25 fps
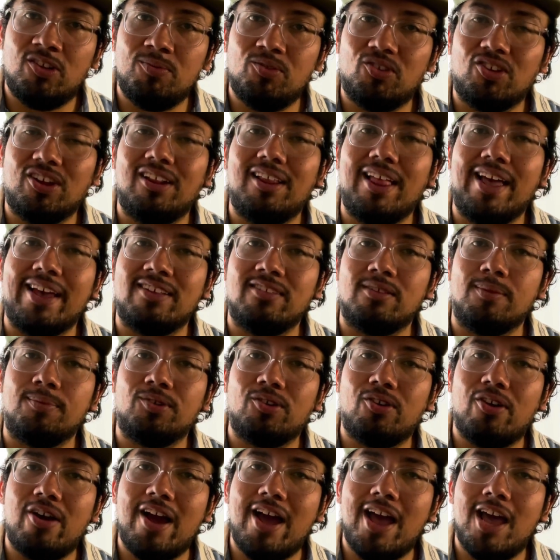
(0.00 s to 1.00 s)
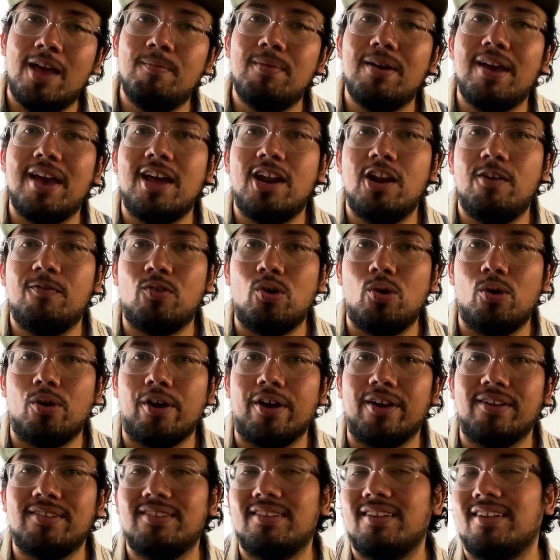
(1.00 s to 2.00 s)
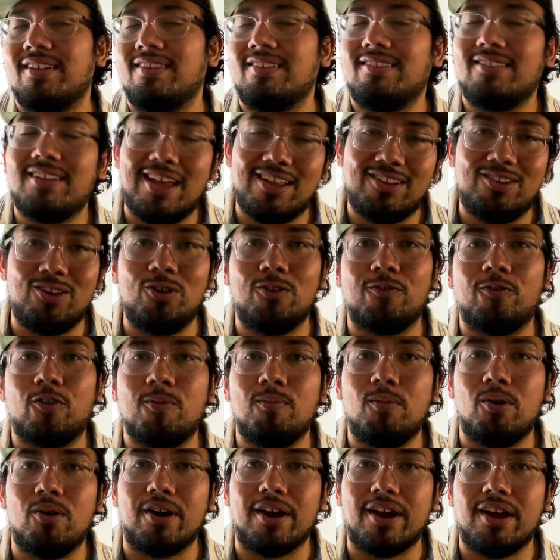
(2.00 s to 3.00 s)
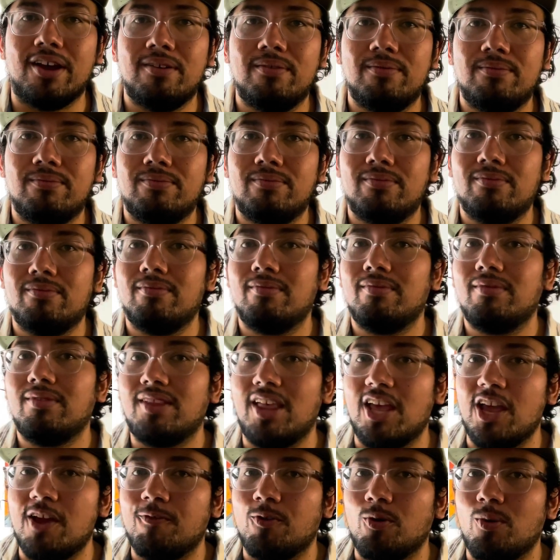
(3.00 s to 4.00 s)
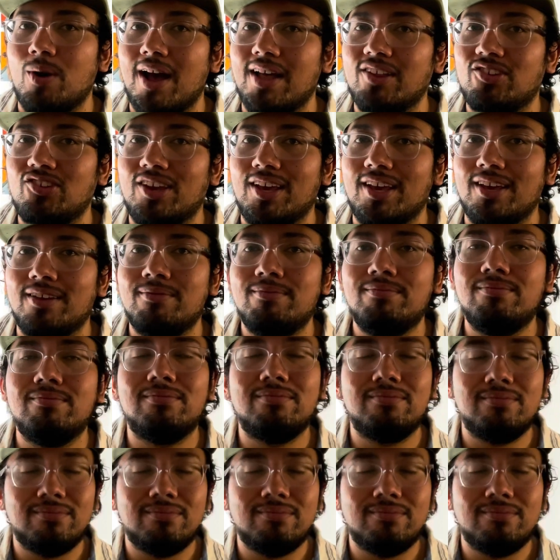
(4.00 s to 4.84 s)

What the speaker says: Be sure to like and subscribe. And of course, stay tuned for more. Thank you for watching.